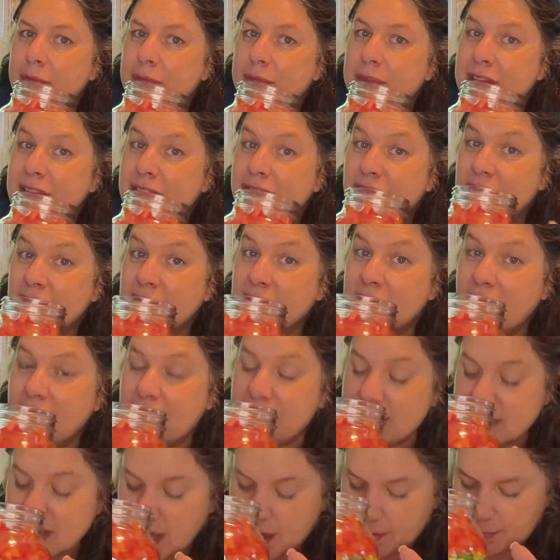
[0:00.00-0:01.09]
to fill
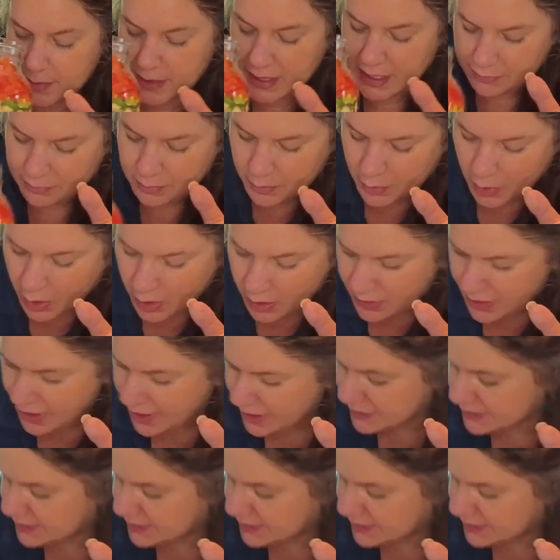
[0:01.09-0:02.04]
the top. And I wrote all that